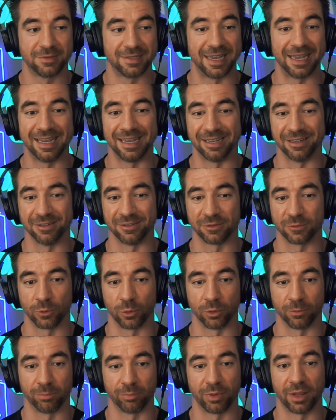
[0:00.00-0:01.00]
tease
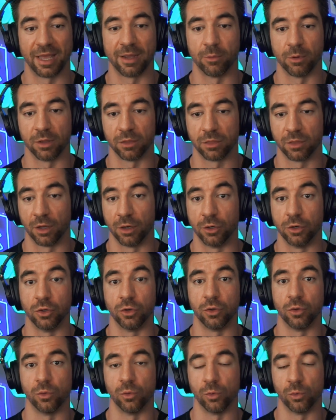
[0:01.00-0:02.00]
or play with a
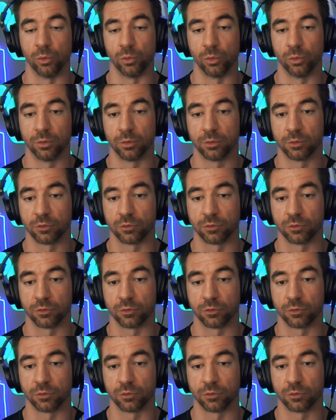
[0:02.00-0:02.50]
new